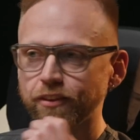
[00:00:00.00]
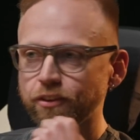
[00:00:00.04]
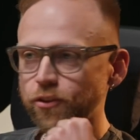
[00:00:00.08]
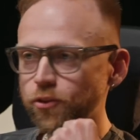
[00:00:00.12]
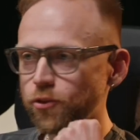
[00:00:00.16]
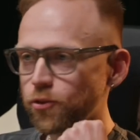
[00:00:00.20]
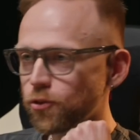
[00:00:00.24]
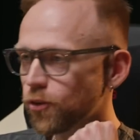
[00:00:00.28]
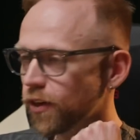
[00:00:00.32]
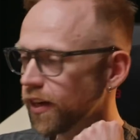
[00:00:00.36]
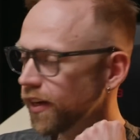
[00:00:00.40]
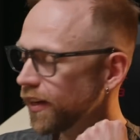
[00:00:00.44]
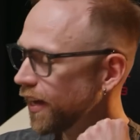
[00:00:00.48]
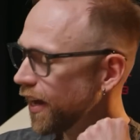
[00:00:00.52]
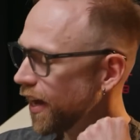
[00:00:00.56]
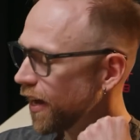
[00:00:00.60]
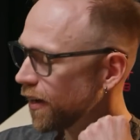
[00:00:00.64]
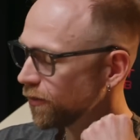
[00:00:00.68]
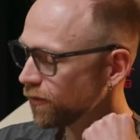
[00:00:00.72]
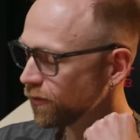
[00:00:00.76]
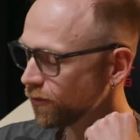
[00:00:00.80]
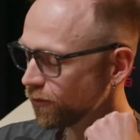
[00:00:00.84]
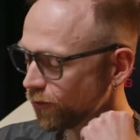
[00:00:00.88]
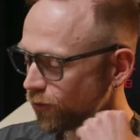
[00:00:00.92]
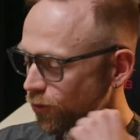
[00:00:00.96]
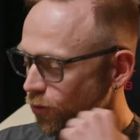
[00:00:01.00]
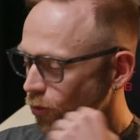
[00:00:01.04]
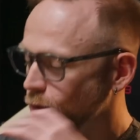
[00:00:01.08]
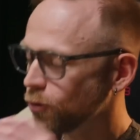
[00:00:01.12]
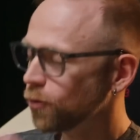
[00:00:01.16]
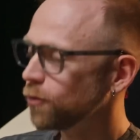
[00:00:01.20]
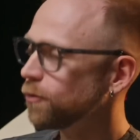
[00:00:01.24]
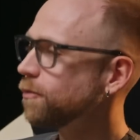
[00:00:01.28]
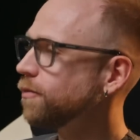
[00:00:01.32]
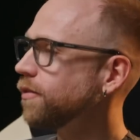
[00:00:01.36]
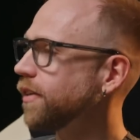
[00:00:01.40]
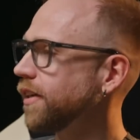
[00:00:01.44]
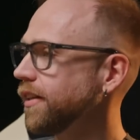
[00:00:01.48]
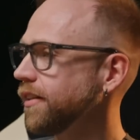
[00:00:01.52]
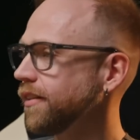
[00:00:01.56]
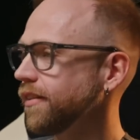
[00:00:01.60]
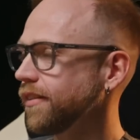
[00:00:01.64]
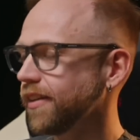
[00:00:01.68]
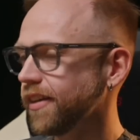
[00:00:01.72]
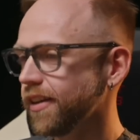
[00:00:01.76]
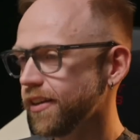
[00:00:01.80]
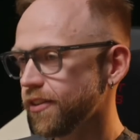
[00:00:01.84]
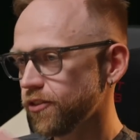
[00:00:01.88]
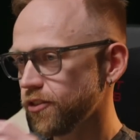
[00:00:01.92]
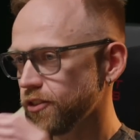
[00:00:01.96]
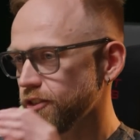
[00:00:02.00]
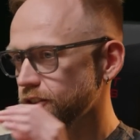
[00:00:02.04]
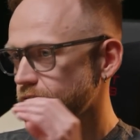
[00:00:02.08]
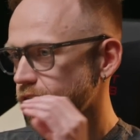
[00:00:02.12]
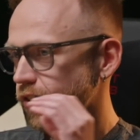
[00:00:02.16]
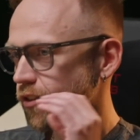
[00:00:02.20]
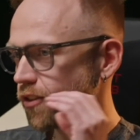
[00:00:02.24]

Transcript: You can have total fun and just